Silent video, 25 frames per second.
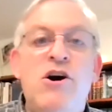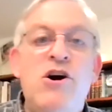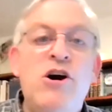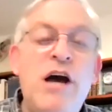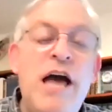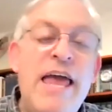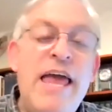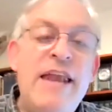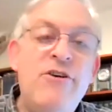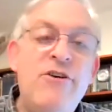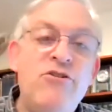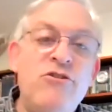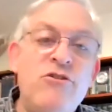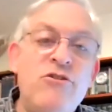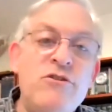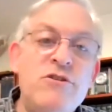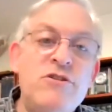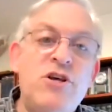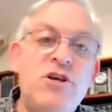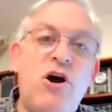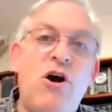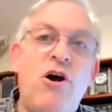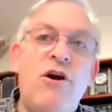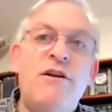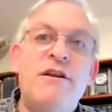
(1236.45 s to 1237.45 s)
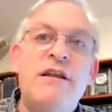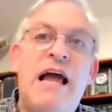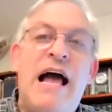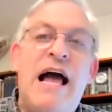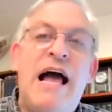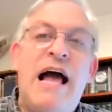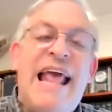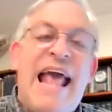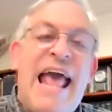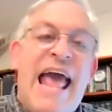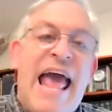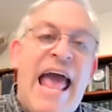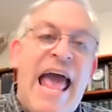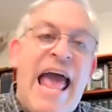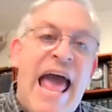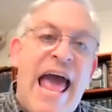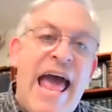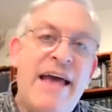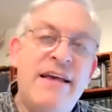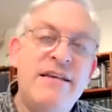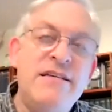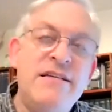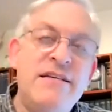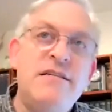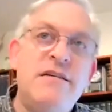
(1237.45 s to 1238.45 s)
Letters are not
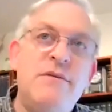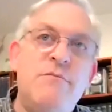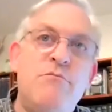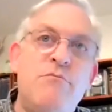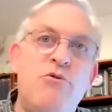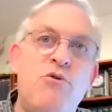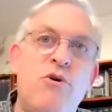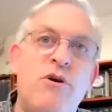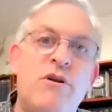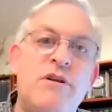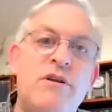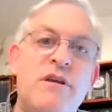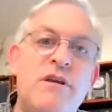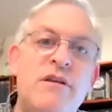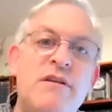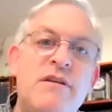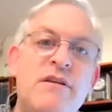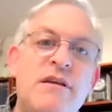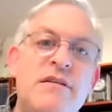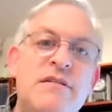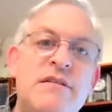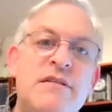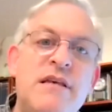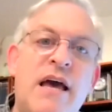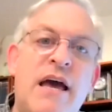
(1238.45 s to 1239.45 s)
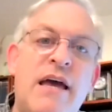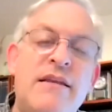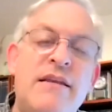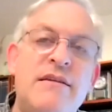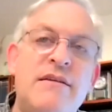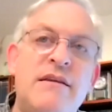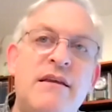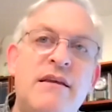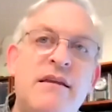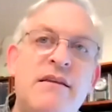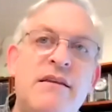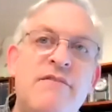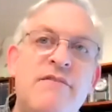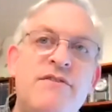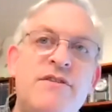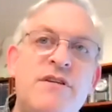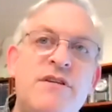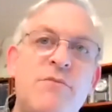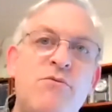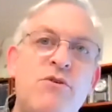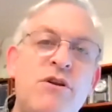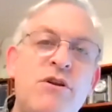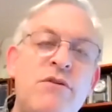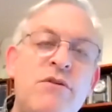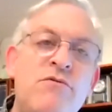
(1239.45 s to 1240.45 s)
as important as that. And
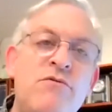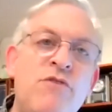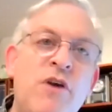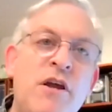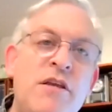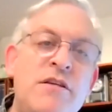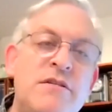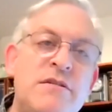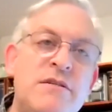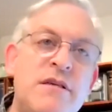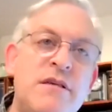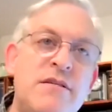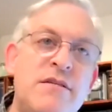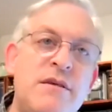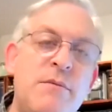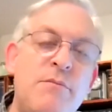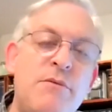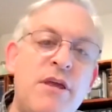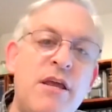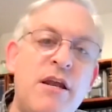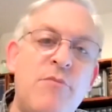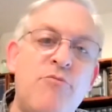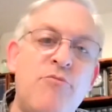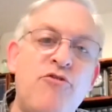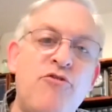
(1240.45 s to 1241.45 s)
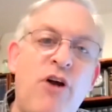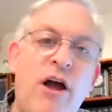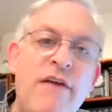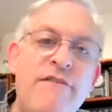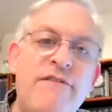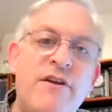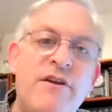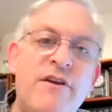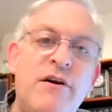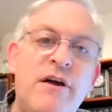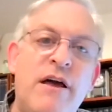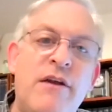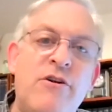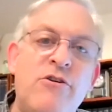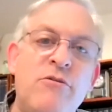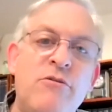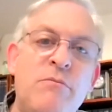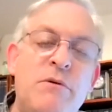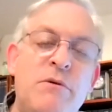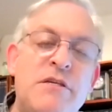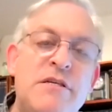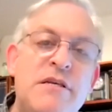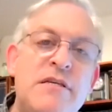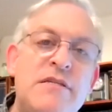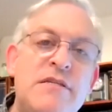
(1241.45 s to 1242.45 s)
if someone writes says something in a private
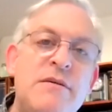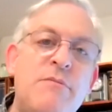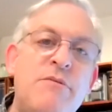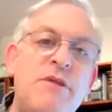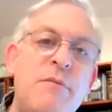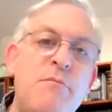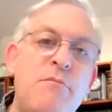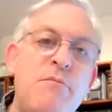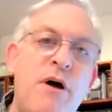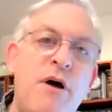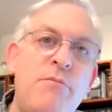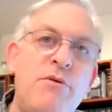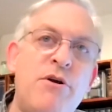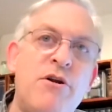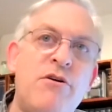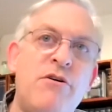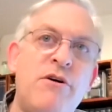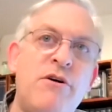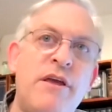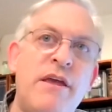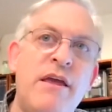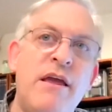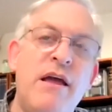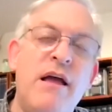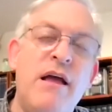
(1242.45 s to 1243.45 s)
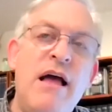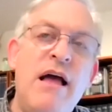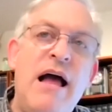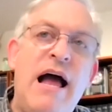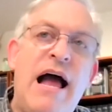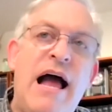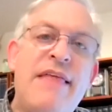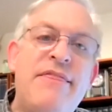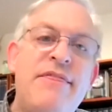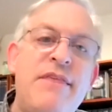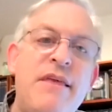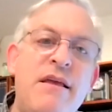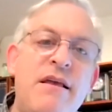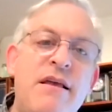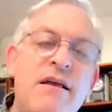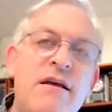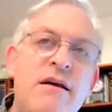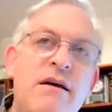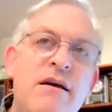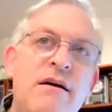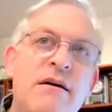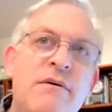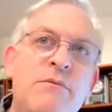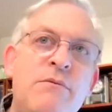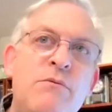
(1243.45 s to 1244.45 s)
letter but says something publicly, I
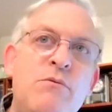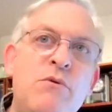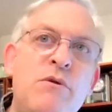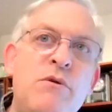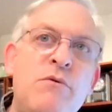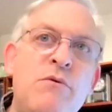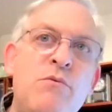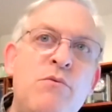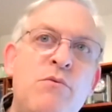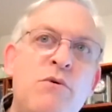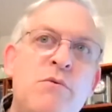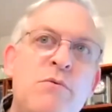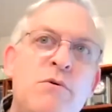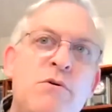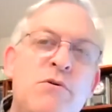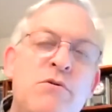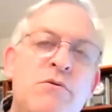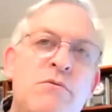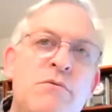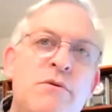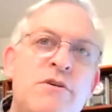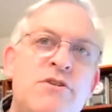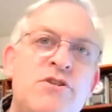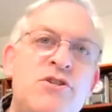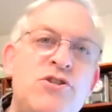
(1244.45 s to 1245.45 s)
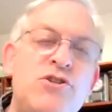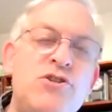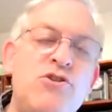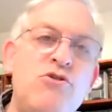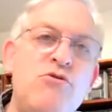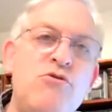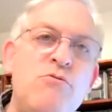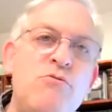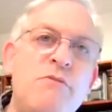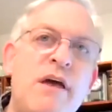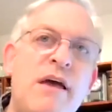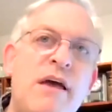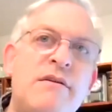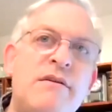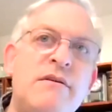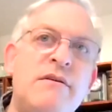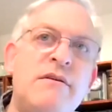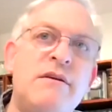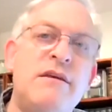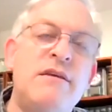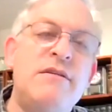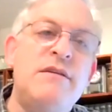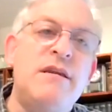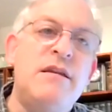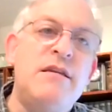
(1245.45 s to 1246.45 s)
think uh, we, we, will assume
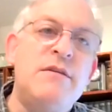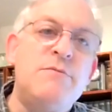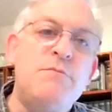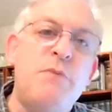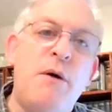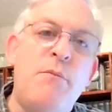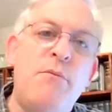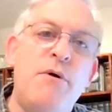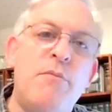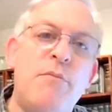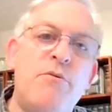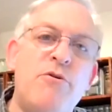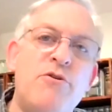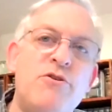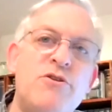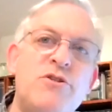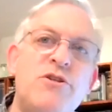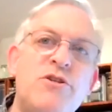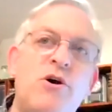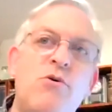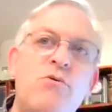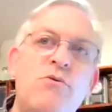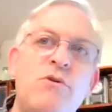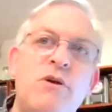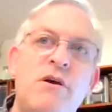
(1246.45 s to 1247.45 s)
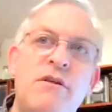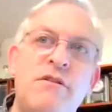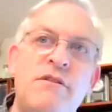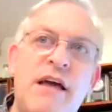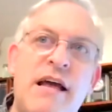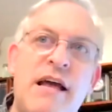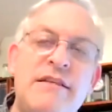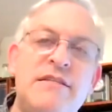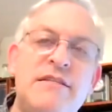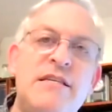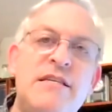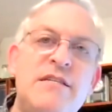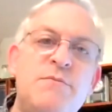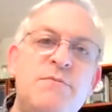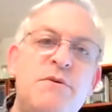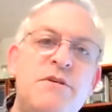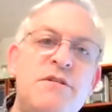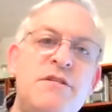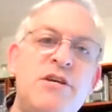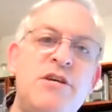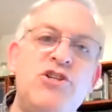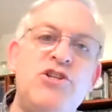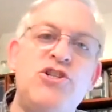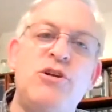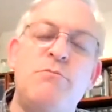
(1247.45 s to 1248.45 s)
that at least in his public persona, that's his
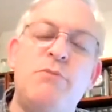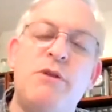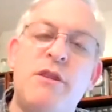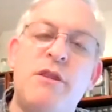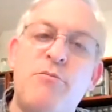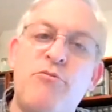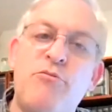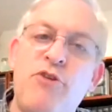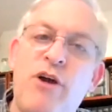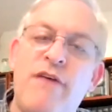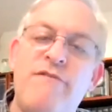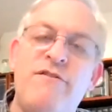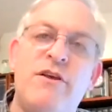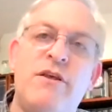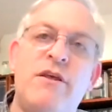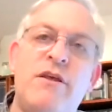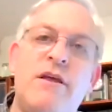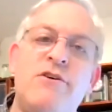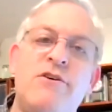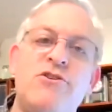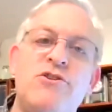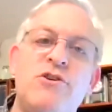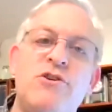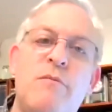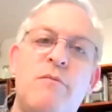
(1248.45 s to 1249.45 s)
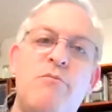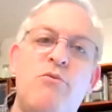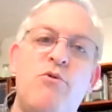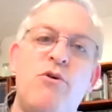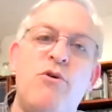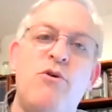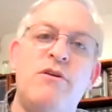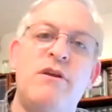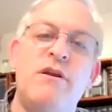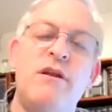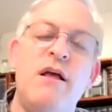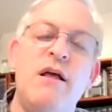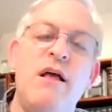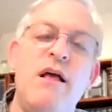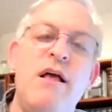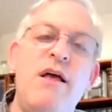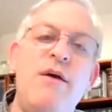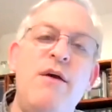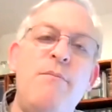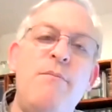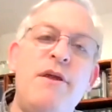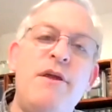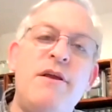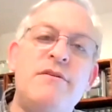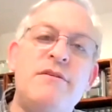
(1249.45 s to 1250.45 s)
position. But the private letters are important
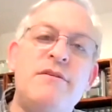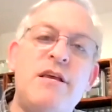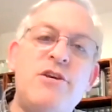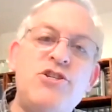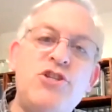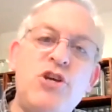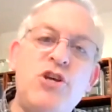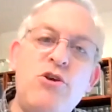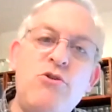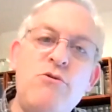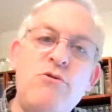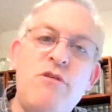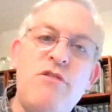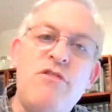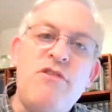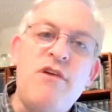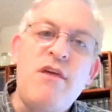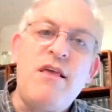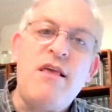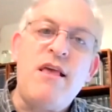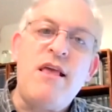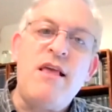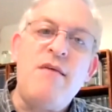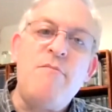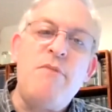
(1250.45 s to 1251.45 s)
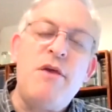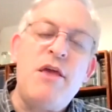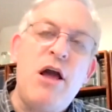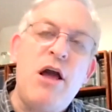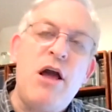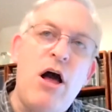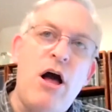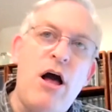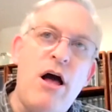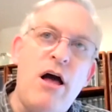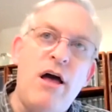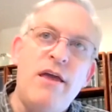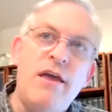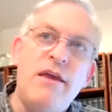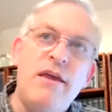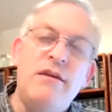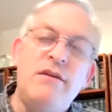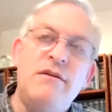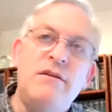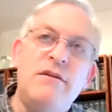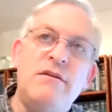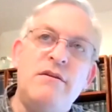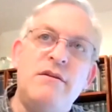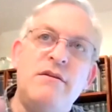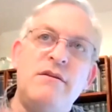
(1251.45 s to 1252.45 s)
because they show you the thinking
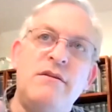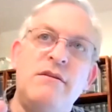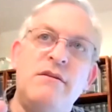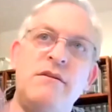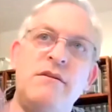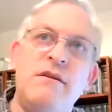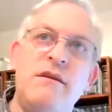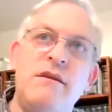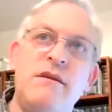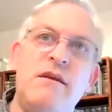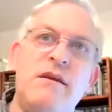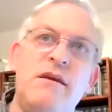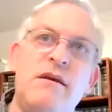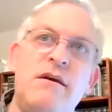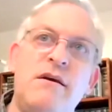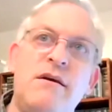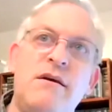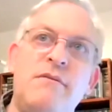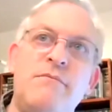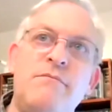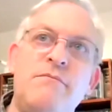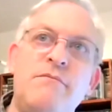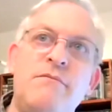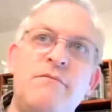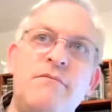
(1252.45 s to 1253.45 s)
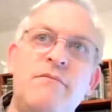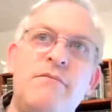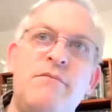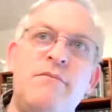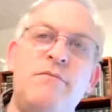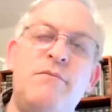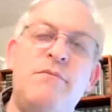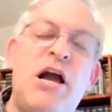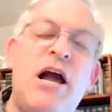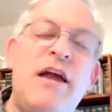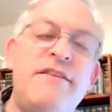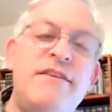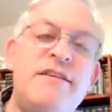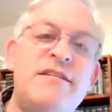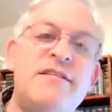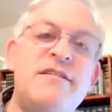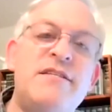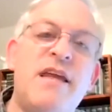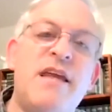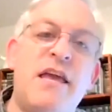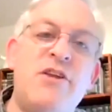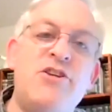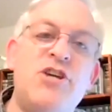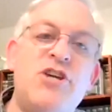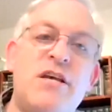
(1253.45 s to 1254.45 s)
behind the um, behind the
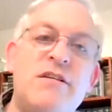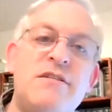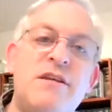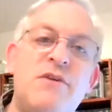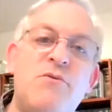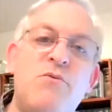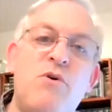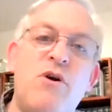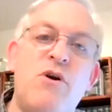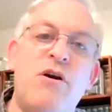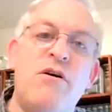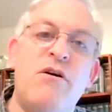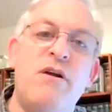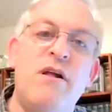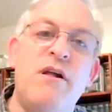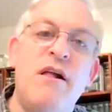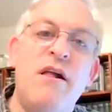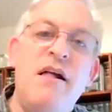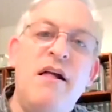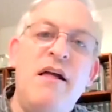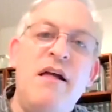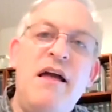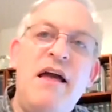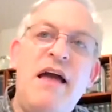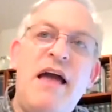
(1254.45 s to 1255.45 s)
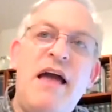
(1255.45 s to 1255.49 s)
stage, as it were.